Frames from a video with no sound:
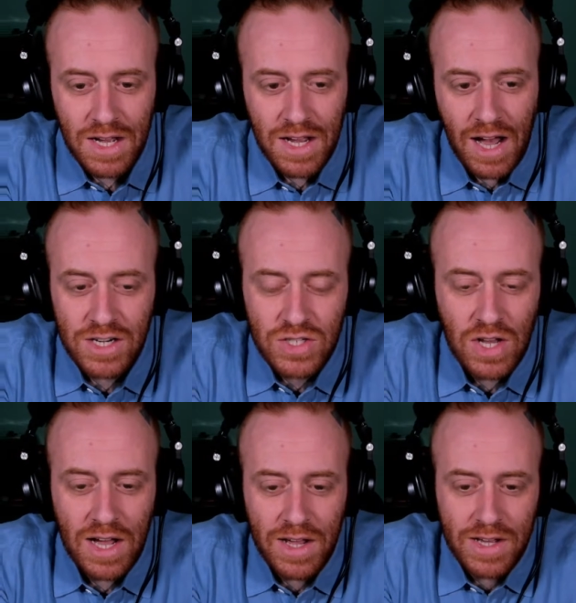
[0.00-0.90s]

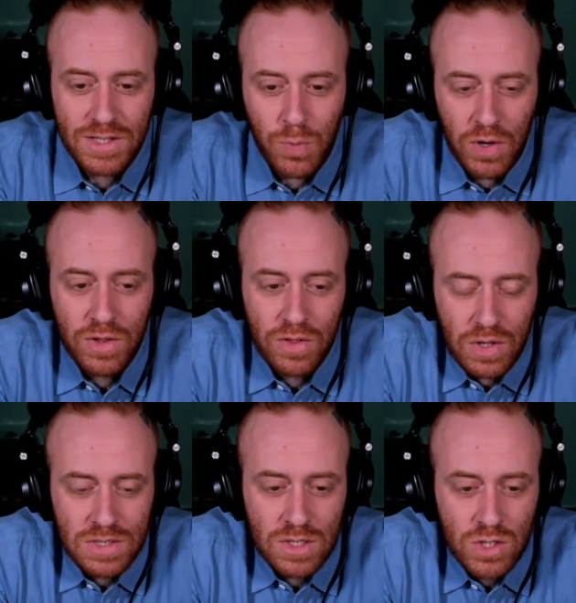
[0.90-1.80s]
It's one of the
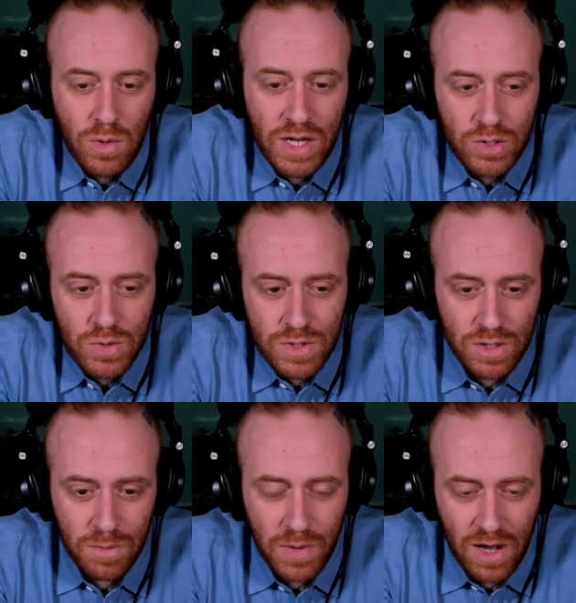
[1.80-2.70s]
things that's so interesting
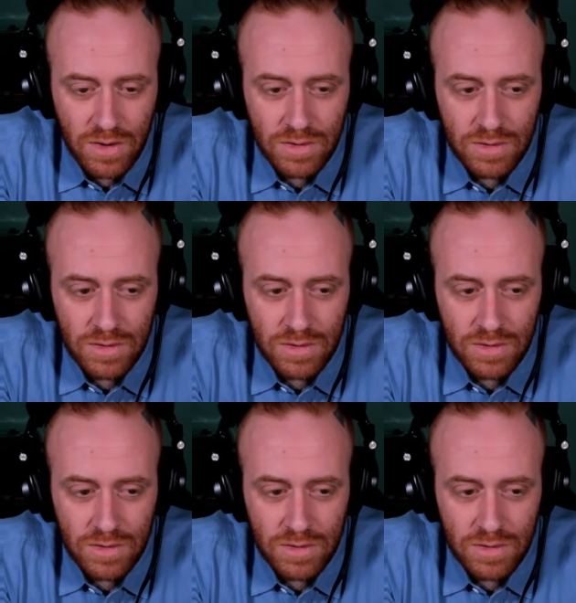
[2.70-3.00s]
about